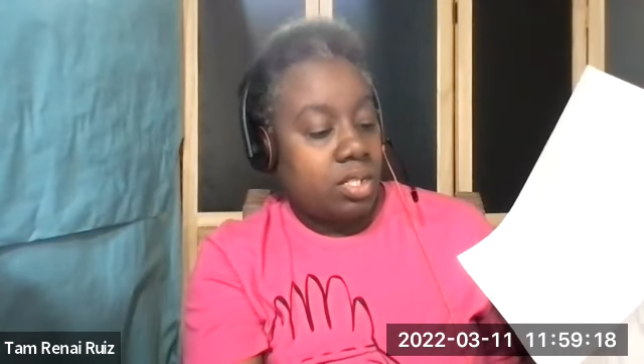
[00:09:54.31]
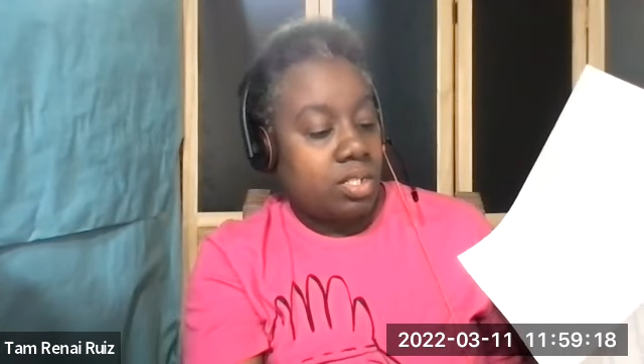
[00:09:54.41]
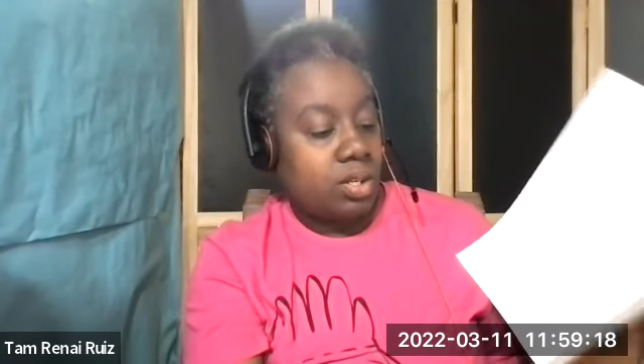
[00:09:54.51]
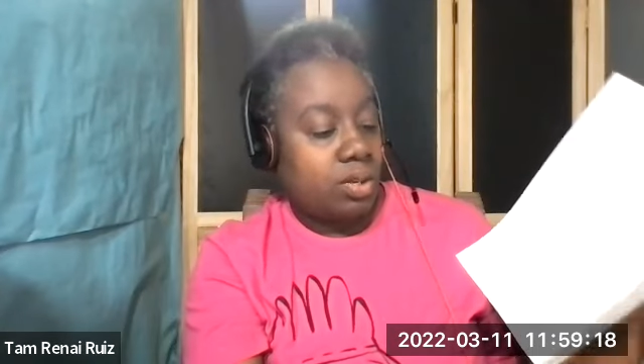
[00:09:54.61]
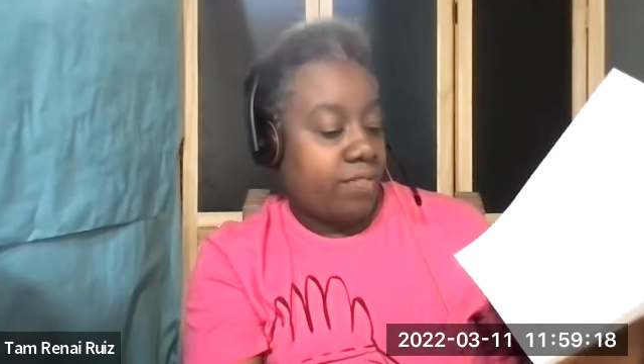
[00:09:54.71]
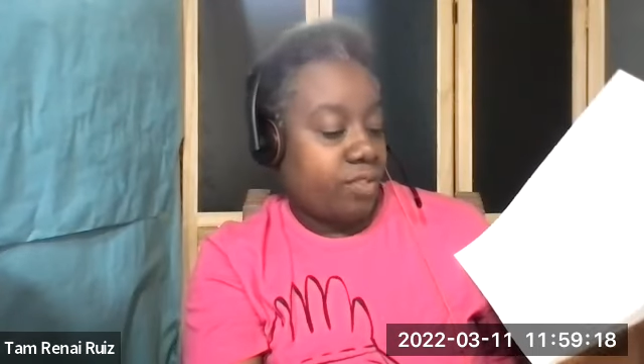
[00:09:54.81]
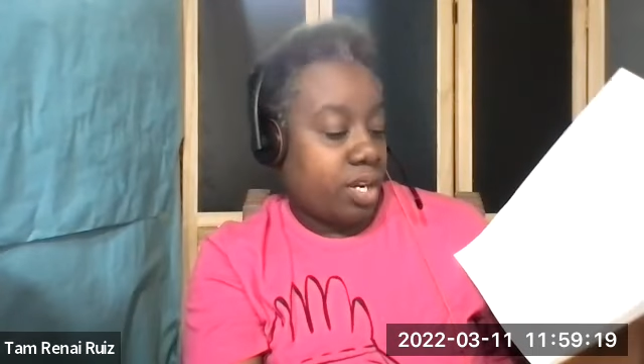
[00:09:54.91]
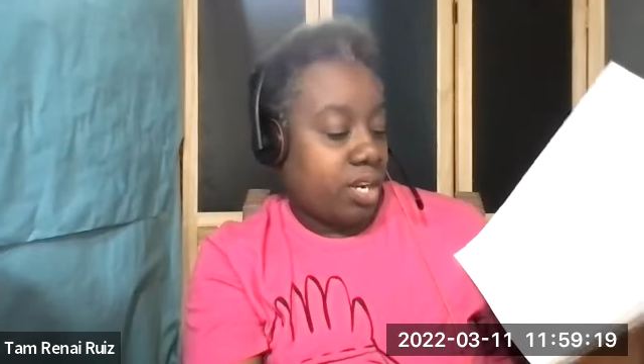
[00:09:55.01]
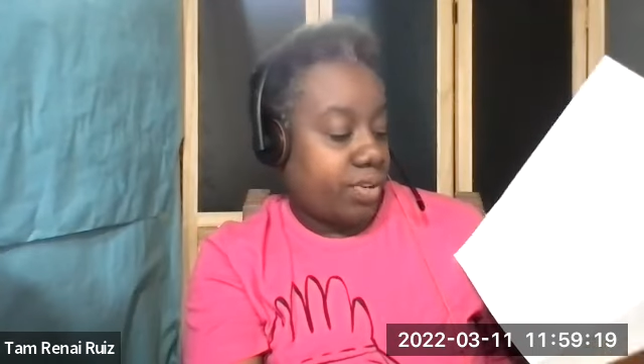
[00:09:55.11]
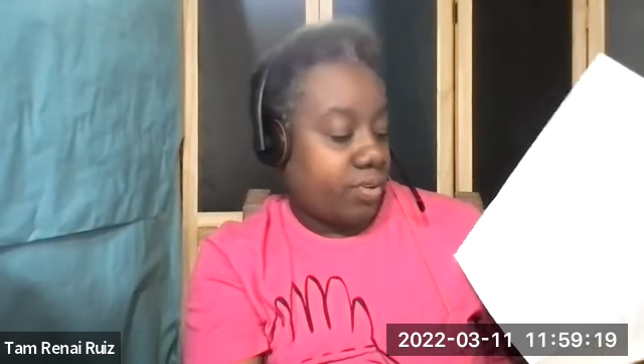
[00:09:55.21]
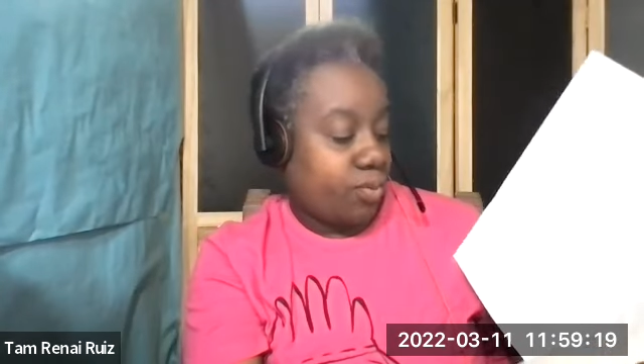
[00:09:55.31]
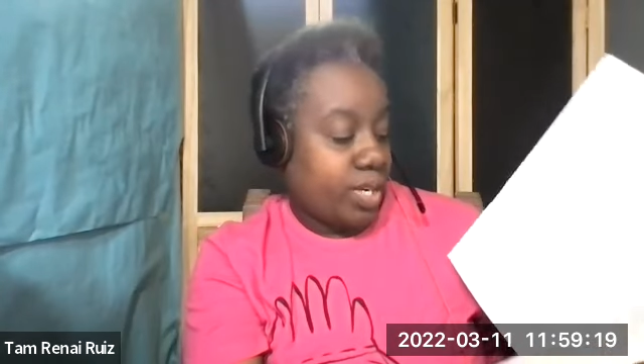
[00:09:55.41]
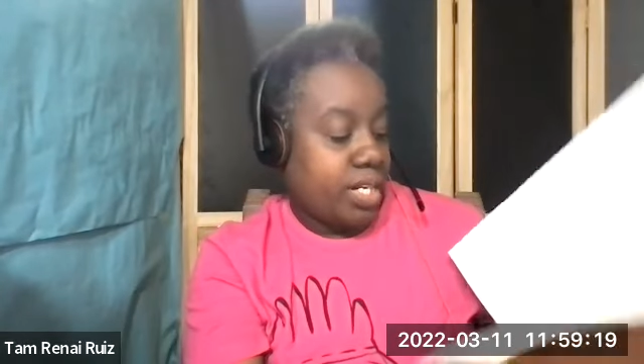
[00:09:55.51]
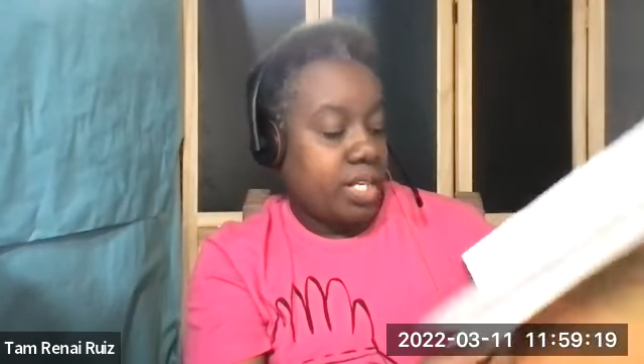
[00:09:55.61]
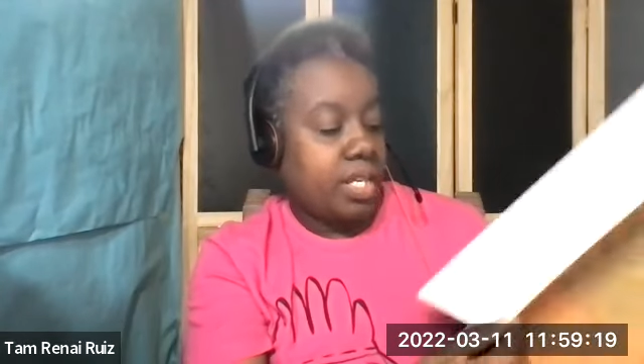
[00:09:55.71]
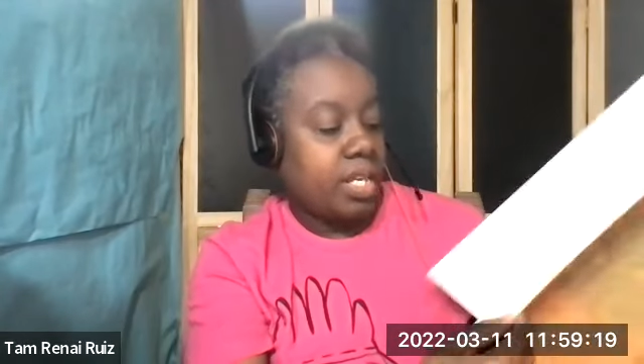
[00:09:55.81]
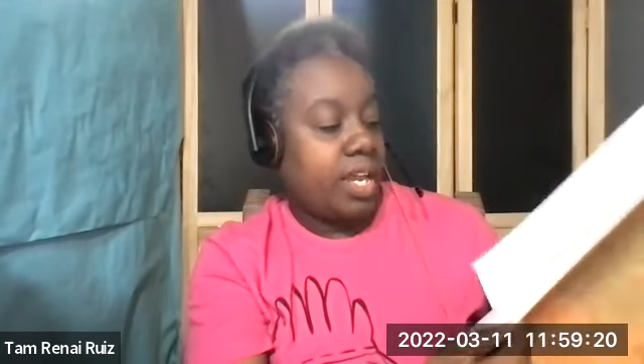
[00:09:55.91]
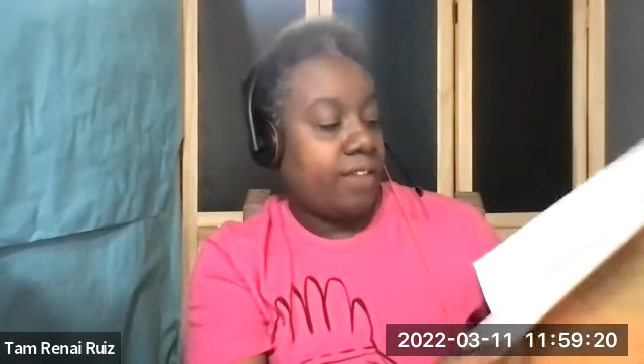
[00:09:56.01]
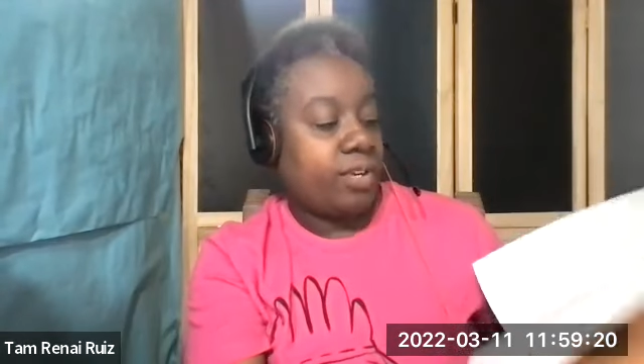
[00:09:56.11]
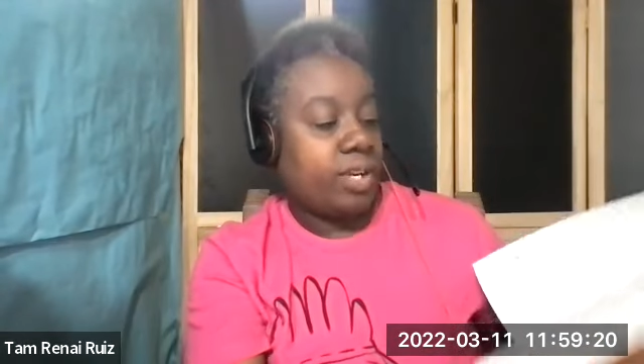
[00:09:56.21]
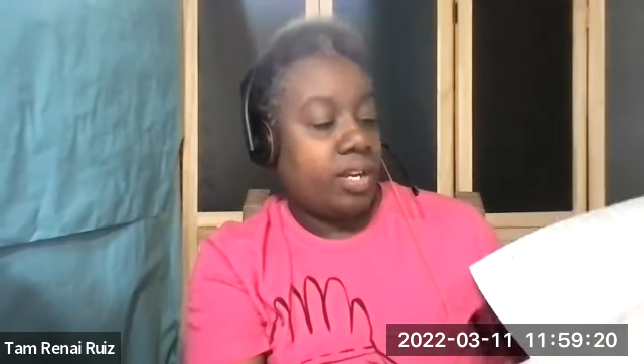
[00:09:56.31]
So after every reading and after